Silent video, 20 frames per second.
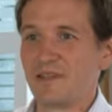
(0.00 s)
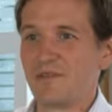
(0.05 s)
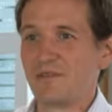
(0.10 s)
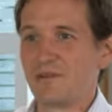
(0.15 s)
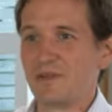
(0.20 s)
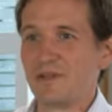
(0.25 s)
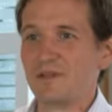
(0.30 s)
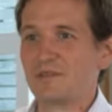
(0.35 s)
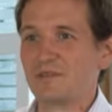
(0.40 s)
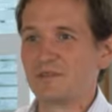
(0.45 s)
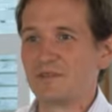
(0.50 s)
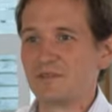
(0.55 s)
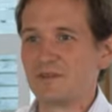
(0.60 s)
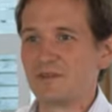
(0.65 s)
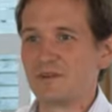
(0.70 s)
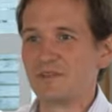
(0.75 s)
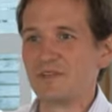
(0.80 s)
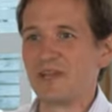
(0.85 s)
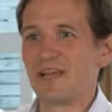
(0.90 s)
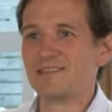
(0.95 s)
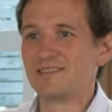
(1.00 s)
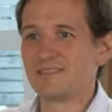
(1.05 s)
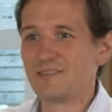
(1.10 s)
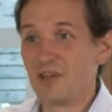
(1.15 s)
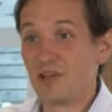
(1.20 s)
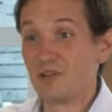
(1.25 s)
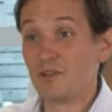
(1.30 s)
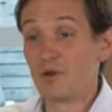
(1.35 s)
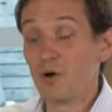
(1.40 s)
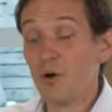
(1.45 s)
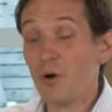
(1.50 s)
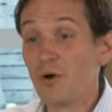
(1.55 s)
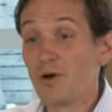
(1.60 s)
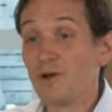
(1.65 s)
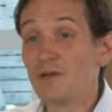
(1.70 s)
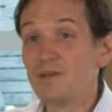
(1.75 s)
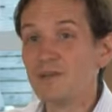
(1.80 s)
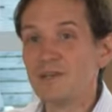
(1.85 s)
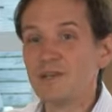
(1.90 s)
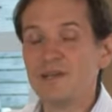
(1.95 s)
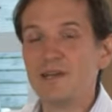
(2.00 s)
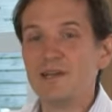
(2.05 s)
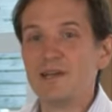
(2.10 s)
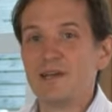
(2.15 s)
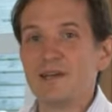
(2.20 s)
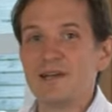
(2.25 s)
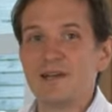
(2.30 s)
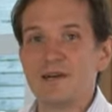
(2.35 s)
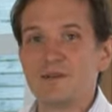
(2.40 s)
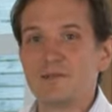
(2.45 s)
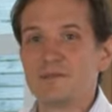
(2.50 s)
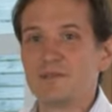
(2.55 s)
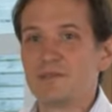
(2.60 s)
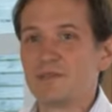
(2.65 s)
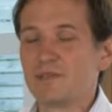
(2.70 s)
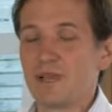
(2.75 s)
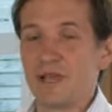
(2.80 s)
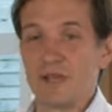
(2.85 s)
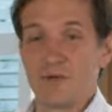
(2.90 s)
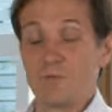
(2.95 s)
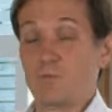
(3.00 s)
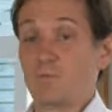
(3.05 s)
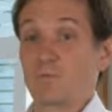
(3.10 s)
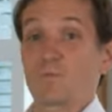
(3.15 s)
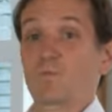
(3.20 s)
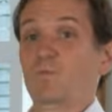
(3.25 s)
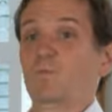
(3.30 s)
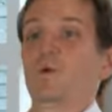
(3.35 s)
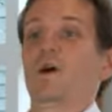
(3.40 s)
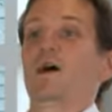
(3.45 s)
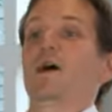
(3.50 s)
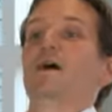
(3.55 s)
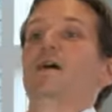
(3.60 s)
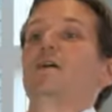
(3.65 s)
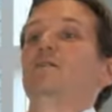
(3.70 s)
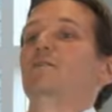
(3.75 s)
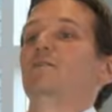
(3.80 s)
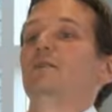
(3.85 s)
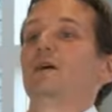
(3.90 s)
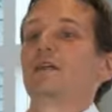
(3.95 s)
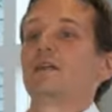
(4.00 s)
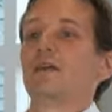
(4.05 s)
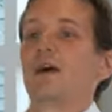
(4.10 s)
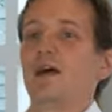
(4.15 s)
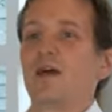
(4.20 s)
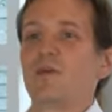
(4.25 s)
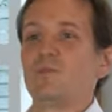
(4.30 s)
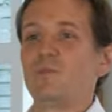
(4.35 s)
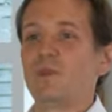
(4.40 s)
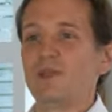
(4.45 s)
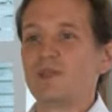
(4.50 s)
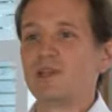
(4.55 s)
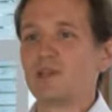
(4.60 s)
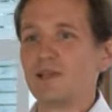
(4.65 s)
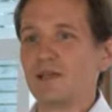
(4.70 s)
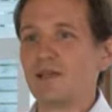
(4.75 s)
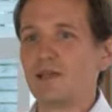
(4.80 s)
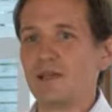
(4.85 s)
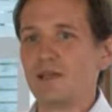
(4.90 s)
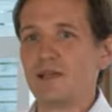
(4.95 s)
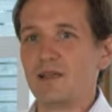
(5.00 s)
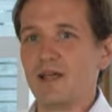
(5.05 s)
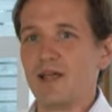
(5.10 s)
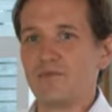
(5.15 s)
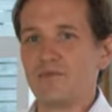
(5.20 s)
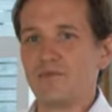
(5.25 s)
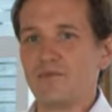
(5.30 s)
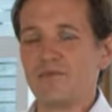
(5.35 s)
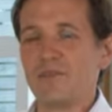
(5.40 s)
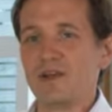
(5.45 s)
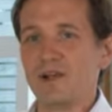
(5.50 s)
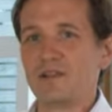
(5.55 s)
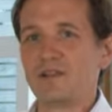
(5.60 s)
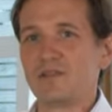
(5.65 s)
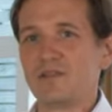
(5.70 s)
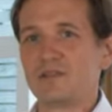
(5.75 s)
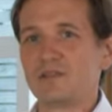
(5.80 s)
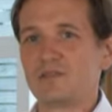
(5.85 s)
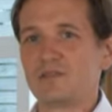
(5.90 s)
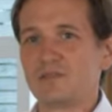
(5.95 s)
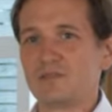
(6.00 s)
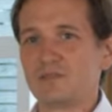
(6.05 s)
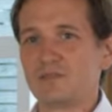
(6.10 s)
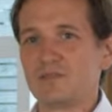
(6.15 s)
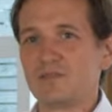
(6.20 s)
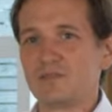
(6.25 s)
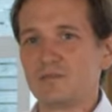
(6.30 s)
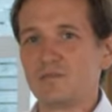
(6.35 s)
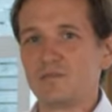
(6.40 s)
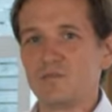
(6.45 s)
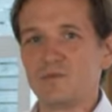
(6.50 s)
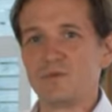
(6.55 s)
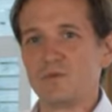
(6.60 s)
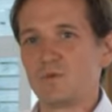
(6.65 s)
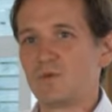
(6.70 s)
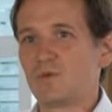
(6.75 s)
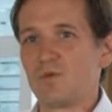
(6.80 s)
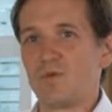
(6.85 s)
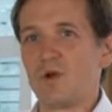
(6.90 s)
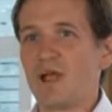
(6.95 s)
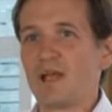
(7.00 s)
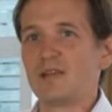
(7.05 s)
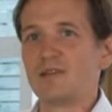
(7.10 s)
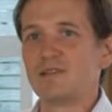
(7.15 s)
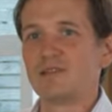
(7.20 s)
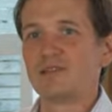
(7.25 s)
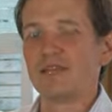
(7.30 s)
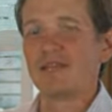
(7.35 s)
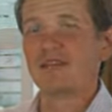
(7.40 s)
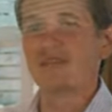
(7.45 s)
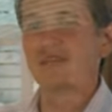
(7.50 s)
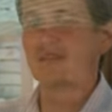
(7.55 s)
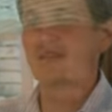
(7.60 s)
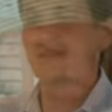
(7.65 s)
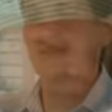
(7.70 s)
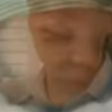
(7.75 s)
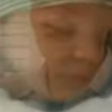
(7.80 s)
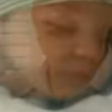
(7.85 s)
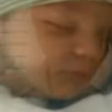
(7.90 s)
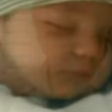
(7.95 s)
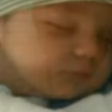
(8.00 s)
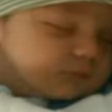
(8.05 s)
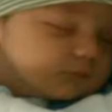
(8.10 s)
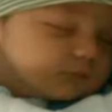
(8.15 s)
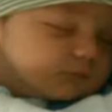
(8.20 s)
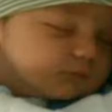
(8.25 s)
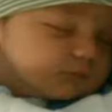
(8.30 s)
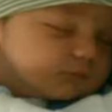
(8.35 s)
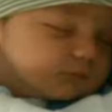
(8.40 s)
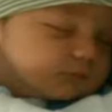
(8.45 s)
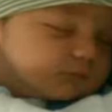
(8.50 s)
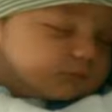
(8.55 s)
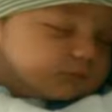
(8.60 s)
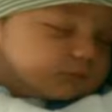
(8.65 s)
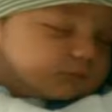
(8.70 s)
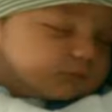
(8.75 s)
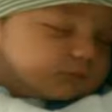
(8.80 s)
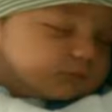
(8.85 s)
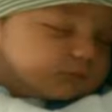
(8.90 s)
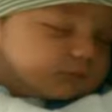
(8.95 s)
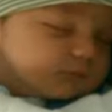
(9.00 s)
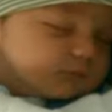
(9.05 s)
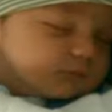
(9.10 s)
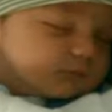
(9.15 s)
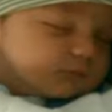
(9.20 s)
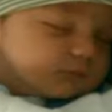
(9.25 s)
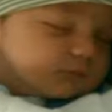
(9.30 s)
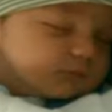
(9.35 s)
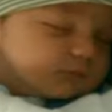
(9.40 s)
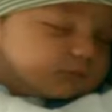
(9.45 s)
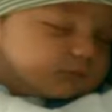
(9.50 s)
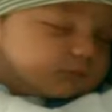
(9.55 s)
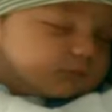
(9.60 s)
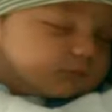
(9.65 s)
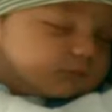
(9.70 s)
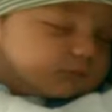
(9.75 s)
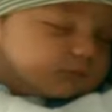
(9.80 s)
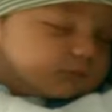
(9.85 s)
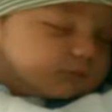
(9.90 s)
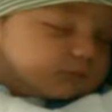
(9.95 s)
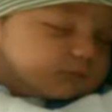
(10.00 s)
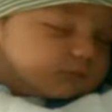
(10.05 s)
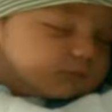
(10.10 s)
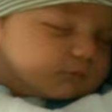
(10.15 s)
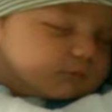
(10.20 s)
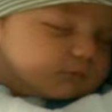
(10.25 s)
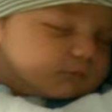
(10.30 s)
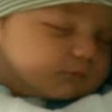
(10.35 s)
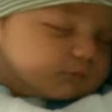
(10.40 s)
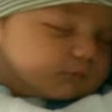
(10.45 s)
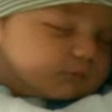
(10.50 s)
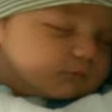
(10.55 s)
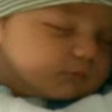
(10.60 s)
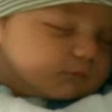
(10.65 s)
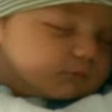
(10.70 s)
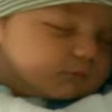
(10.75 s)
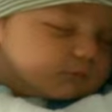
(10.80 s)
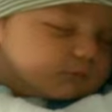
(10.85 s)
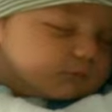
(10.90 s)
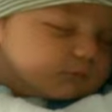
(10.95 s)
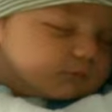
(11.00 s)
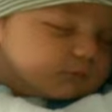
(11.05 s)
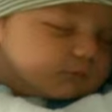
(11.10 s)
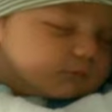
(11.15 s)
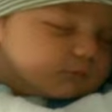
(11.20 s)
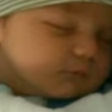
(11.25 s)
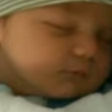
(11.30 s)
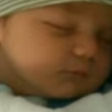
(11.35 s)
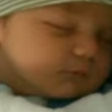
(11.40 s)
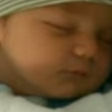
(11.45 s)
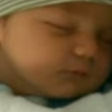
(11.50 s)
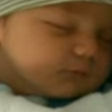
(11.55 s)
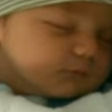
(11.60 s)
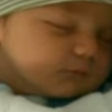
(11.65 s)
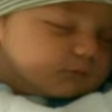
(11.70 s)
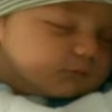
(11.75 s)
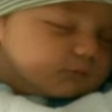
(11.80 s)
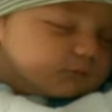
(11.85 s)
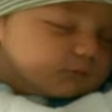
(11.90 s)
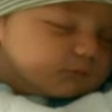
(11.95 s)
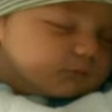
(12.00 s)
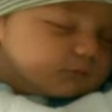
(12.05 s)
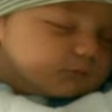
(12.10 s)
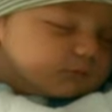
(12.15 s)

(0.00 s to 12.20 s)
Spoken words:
like, here's your chance to cut the cord. I was just like, wow. And I immediately felt this great sense of needing to take care of this baby. Like, that was the most important